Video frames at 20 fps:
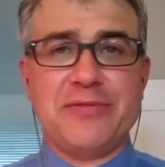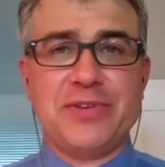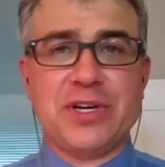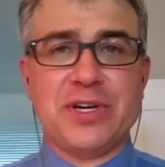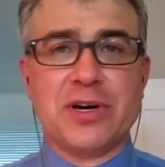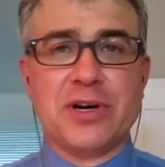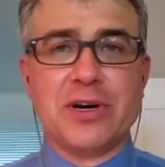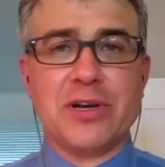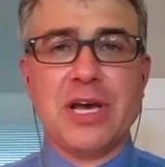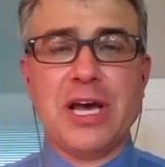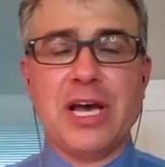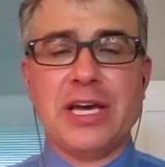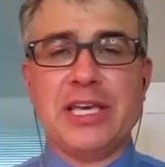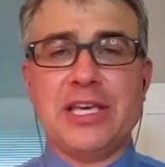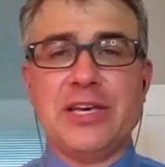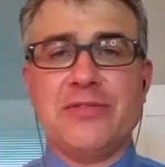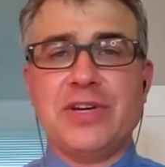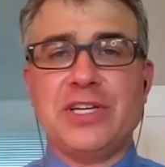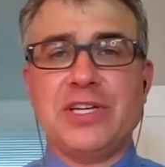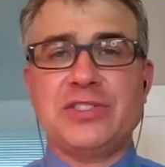year,
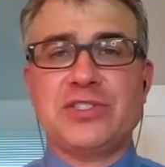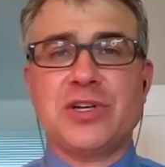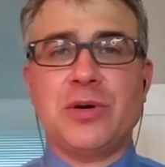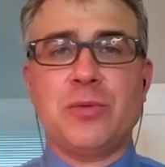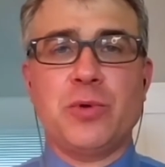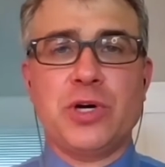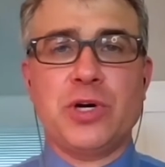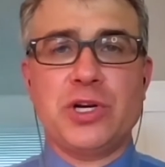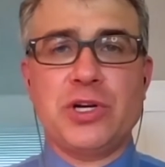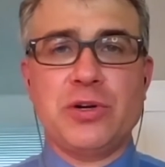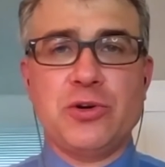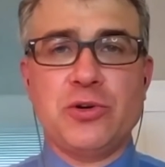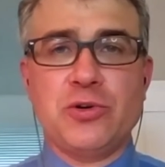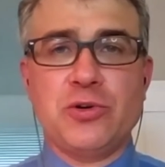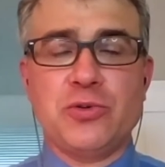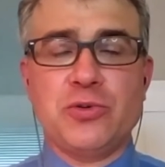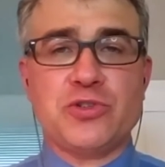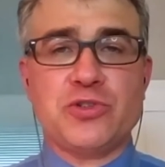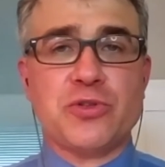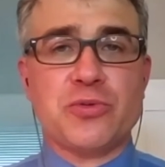giving someone
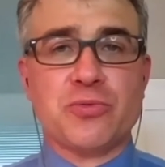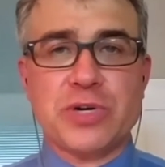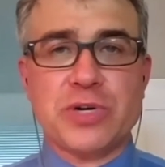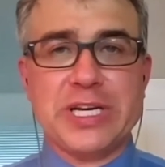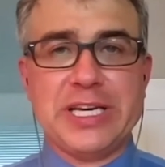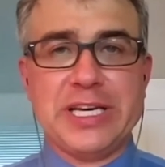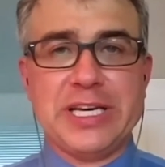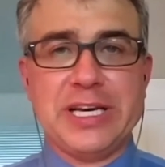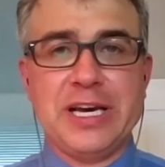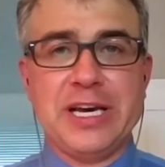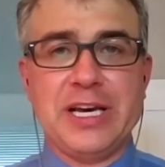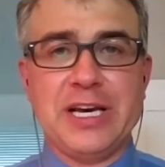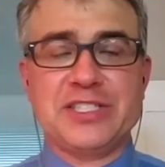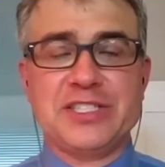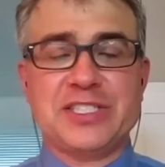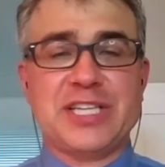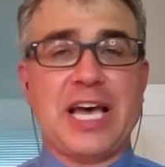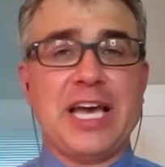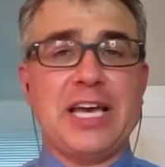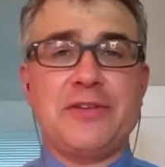who's 3
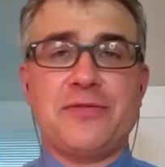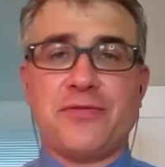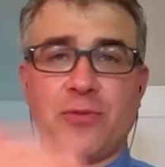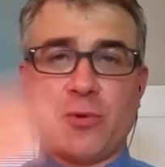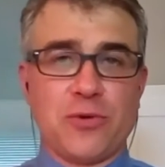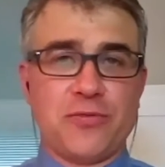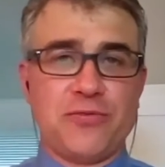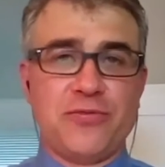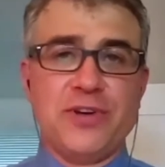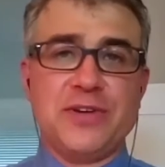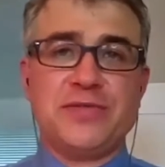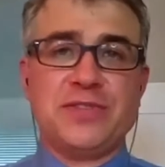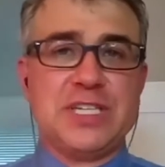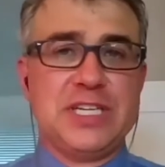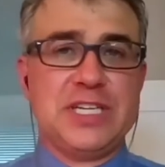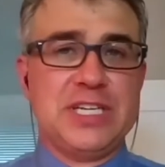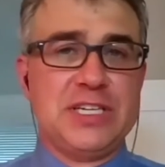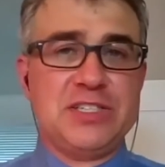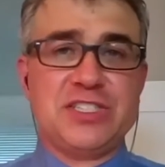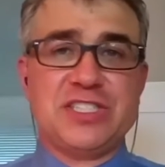sight for
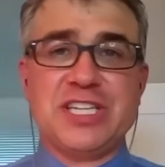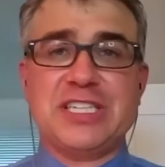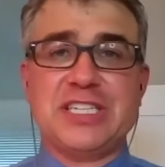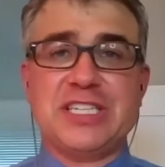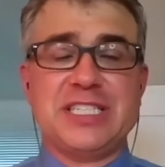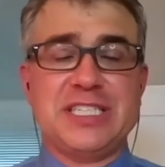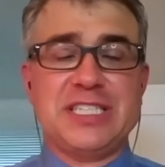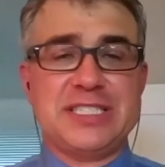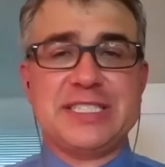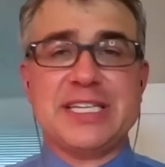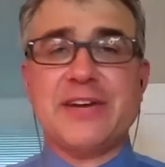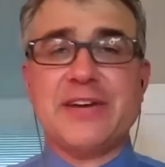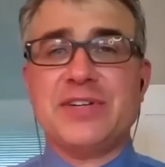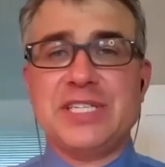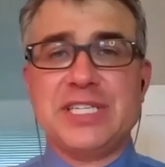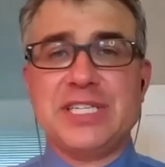50, 60, 70